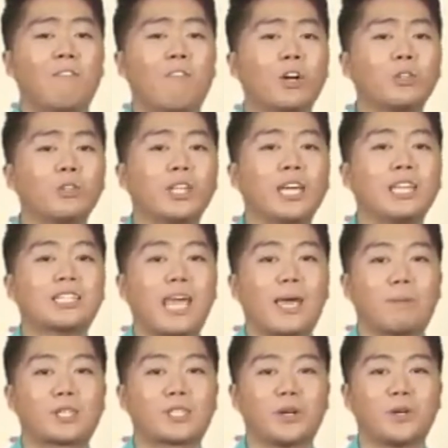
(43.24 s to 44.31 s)
For today's
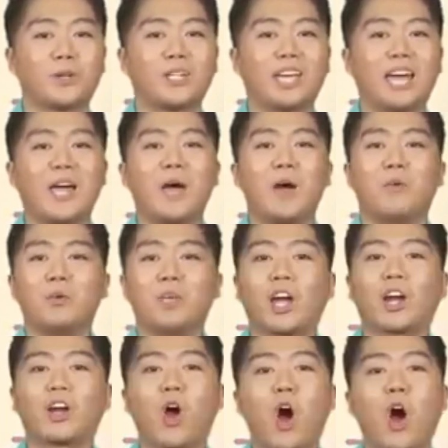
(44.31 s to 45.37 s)
episode, we
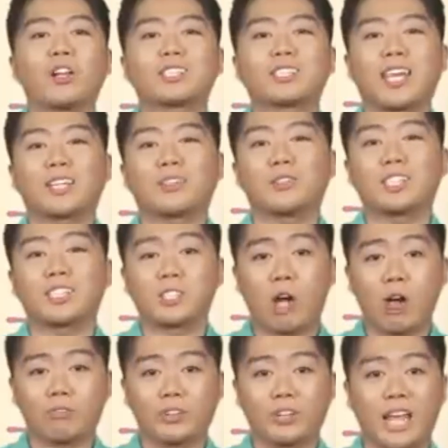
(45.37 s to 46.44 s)
are all set to
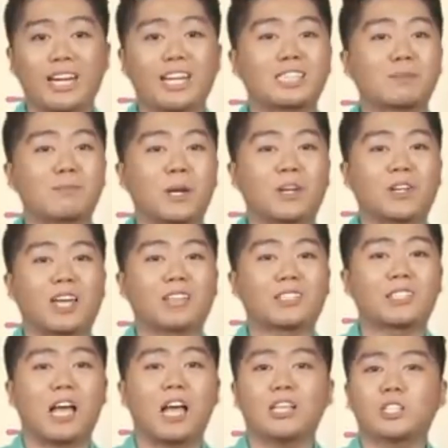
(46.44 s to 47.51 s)
discover and
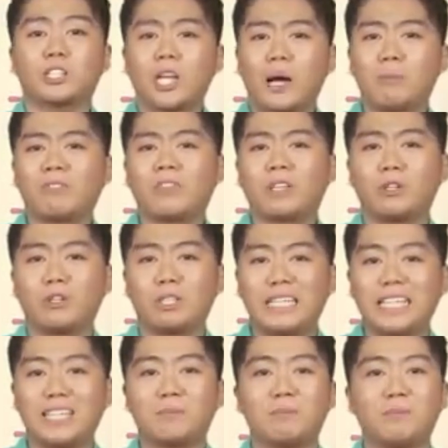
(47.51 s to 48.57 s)
experience some of the
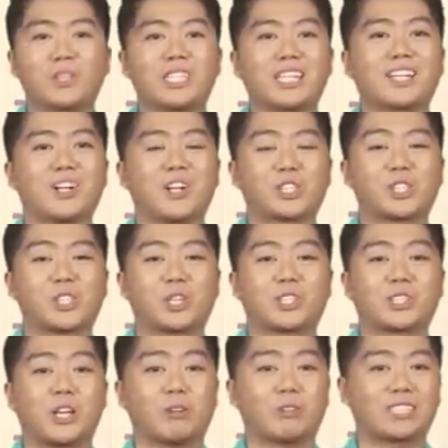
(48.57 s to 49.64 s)
unique music
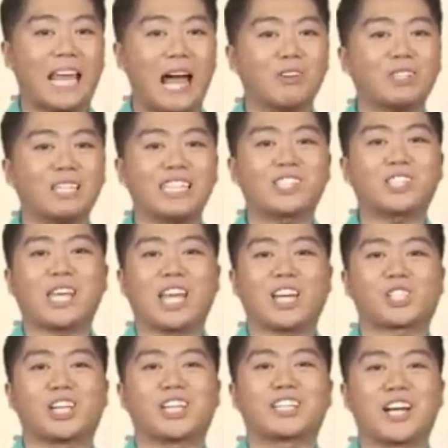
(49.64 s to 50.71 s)
cultures of Southeast
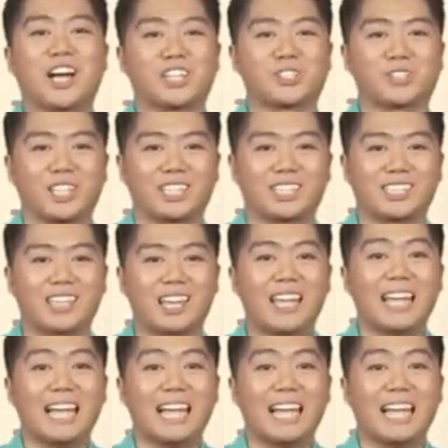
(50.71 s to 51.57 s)
Asian countries.